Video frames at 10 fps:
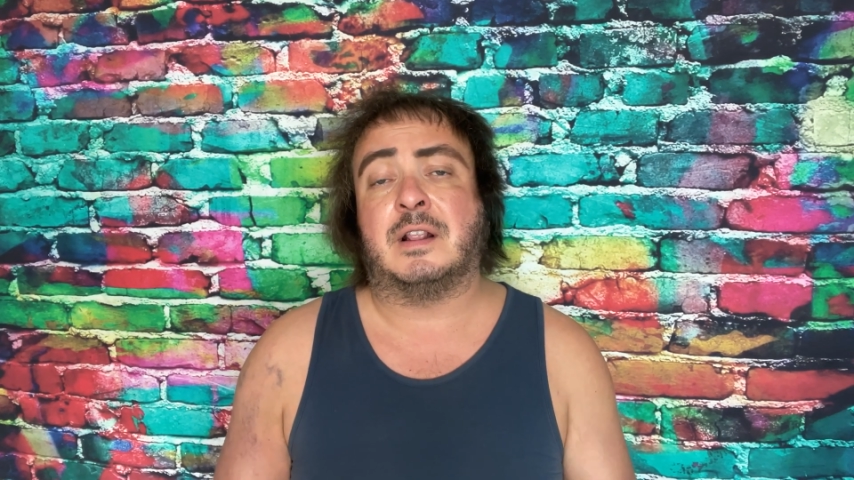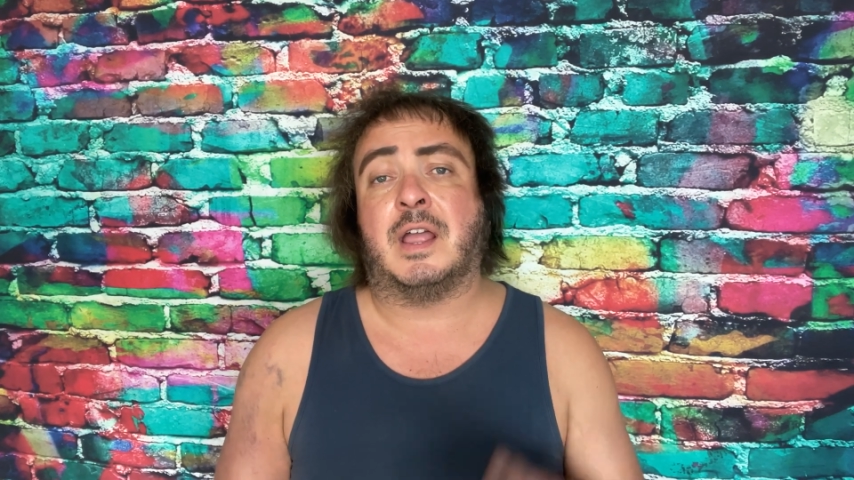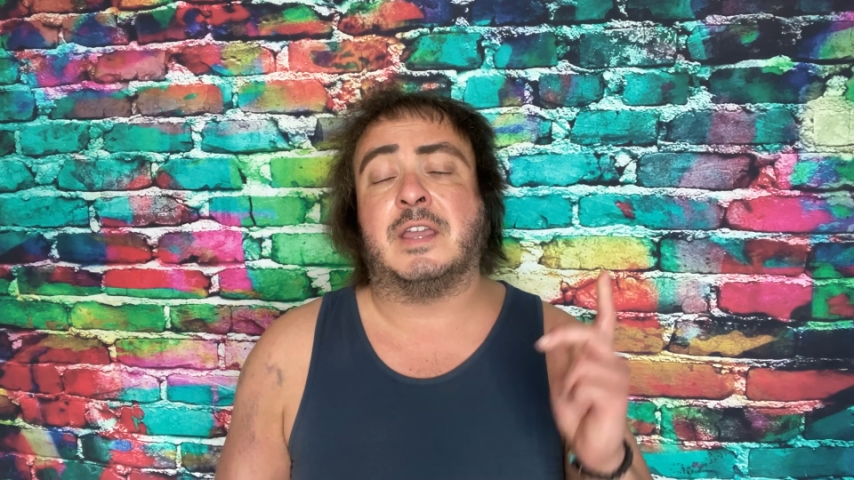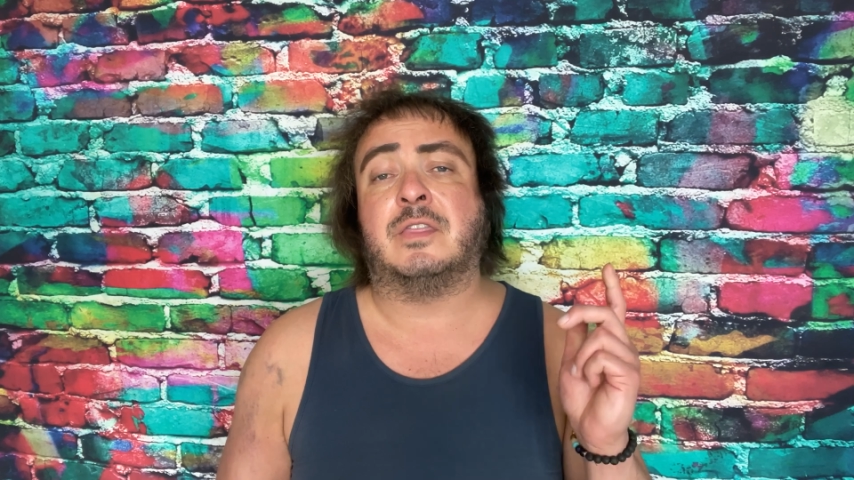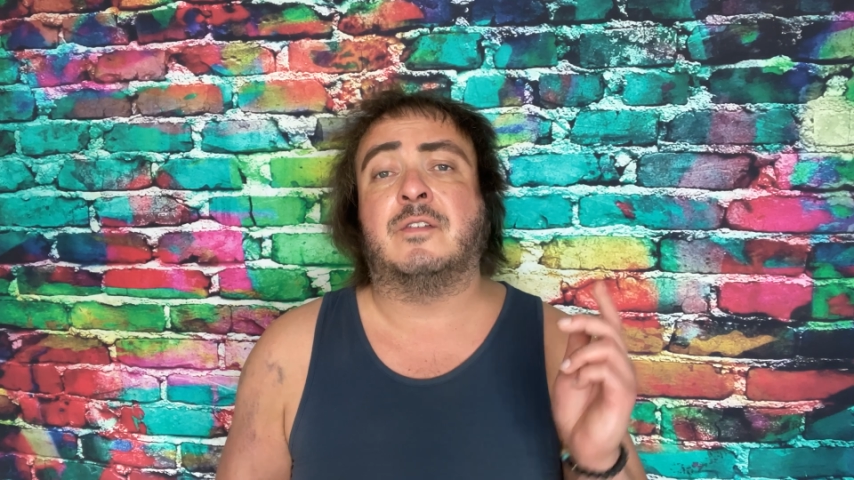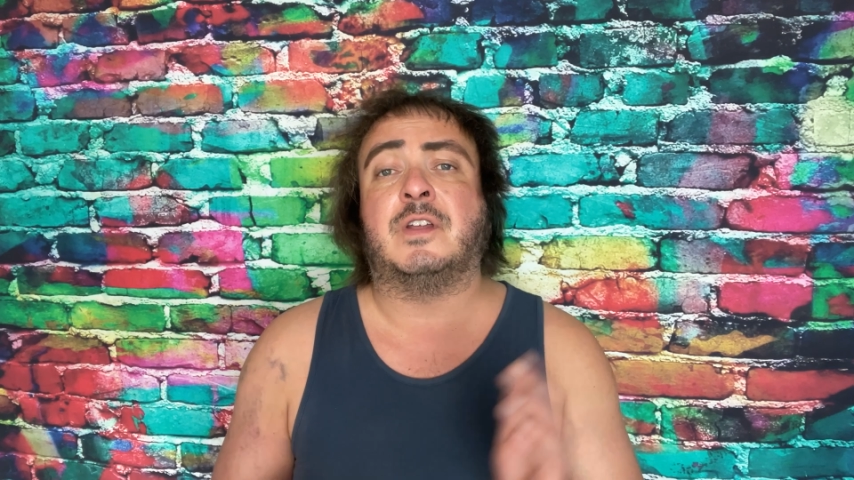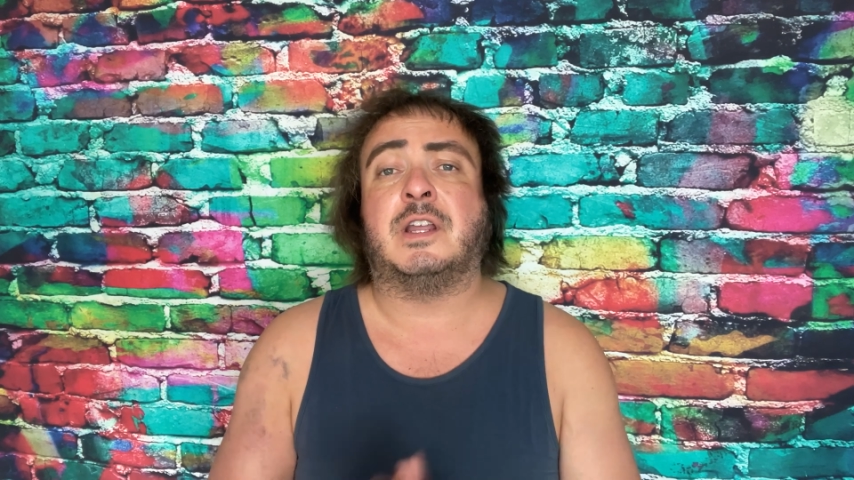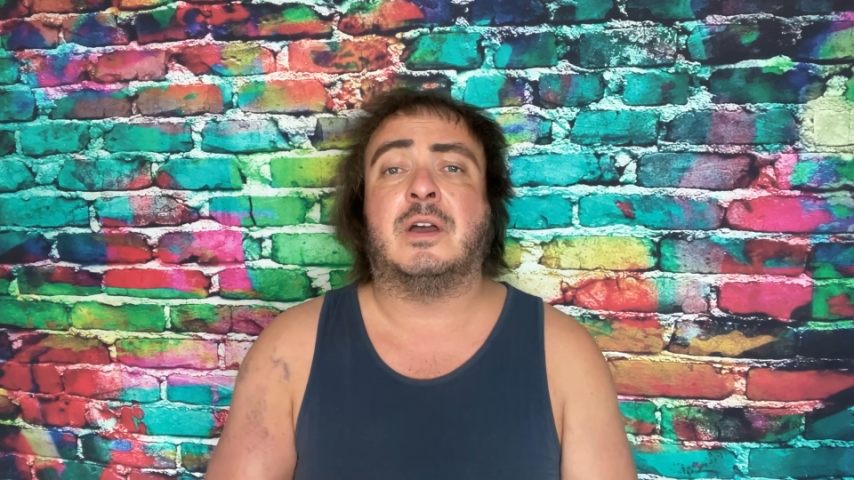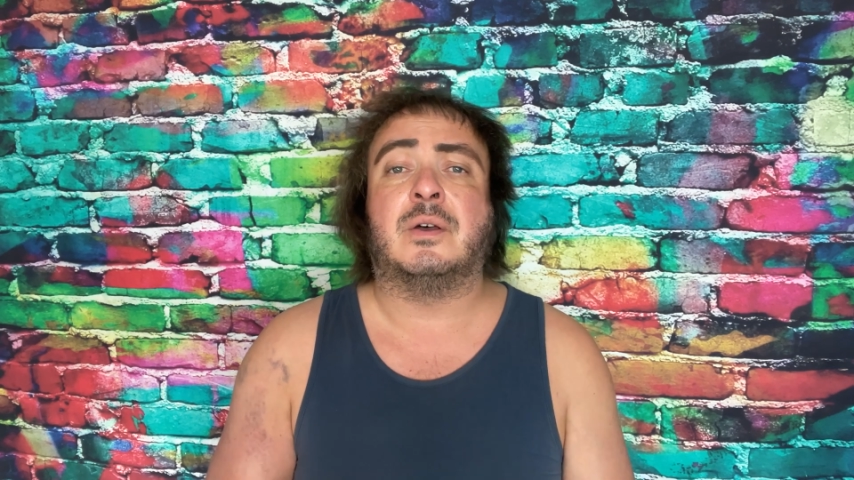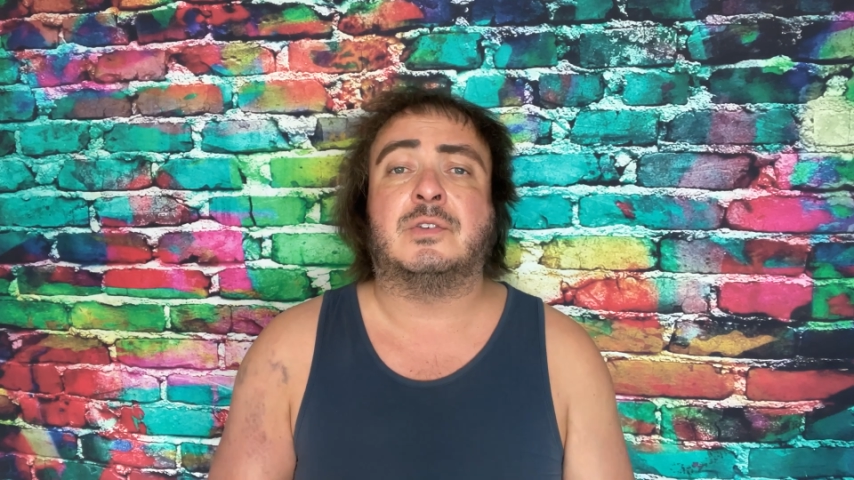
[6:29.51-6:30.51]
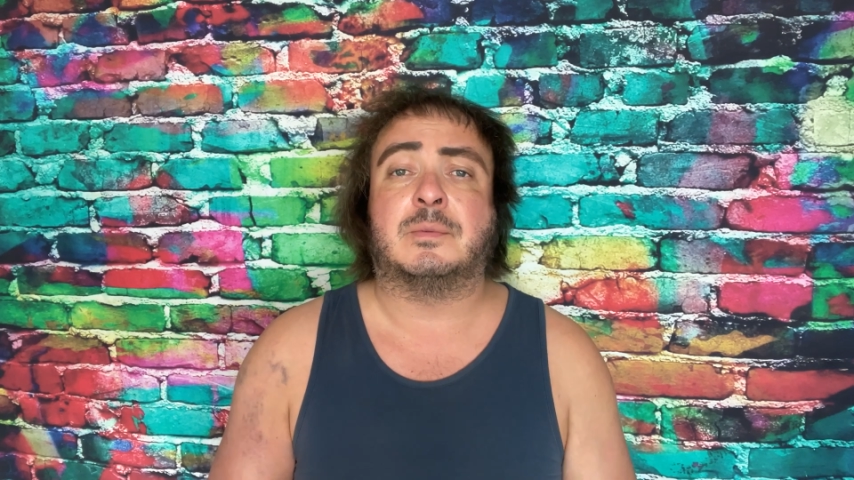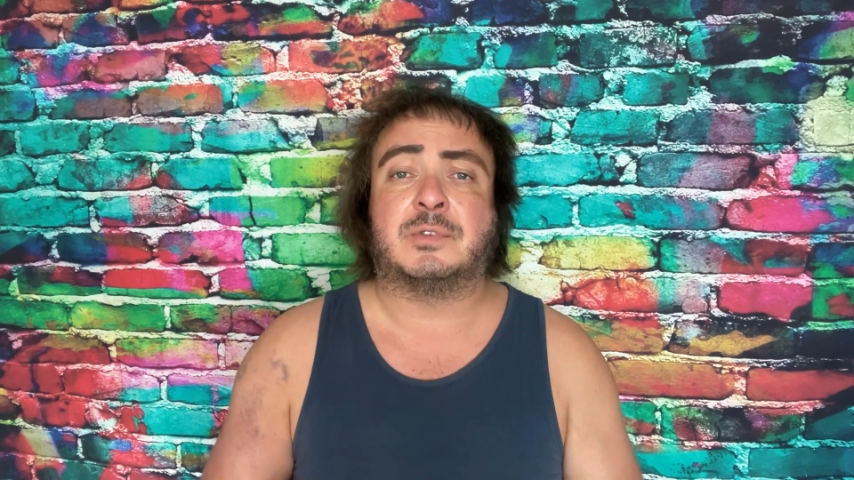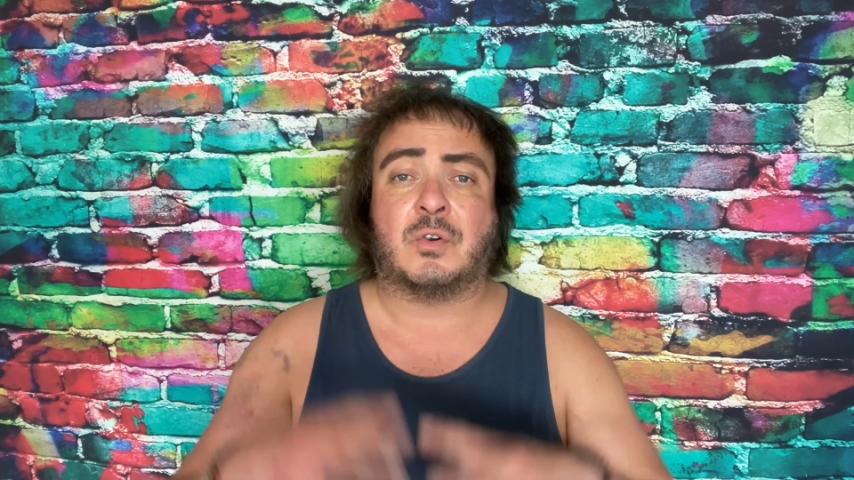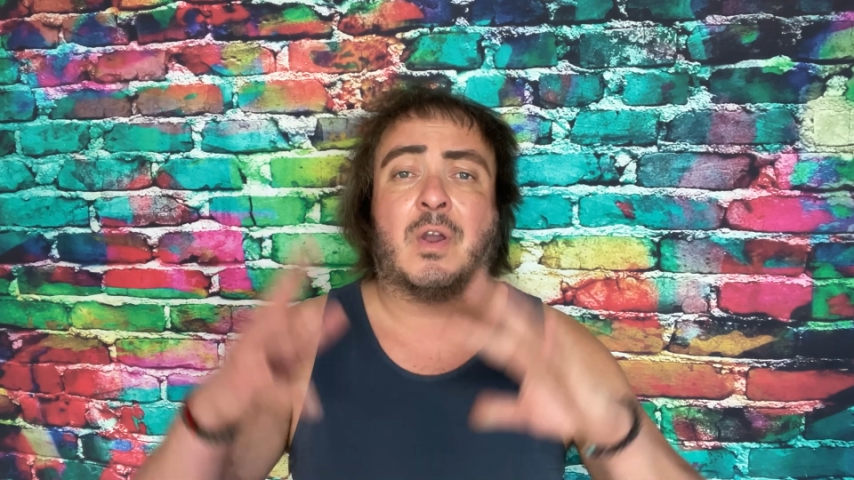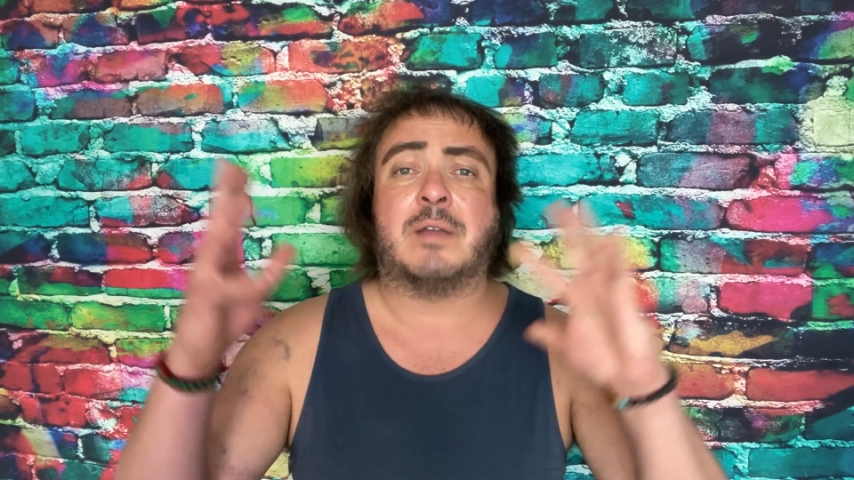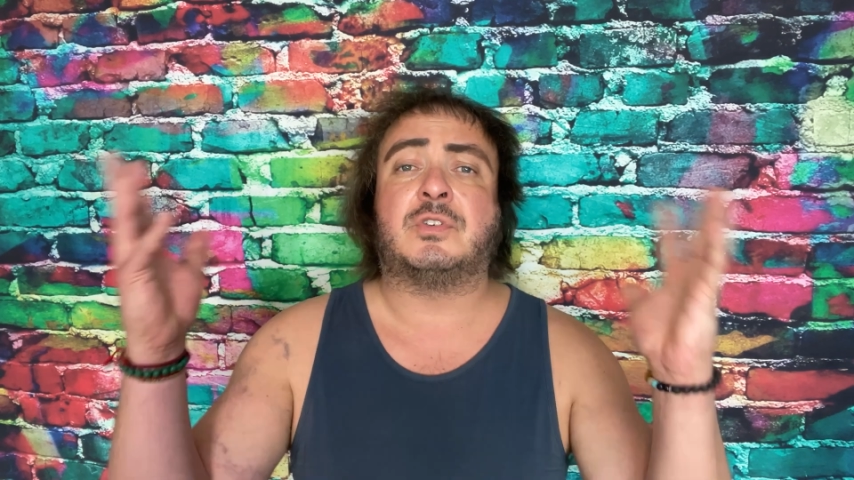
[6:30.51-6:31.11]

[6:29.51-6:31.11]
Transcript: like the video, subscribe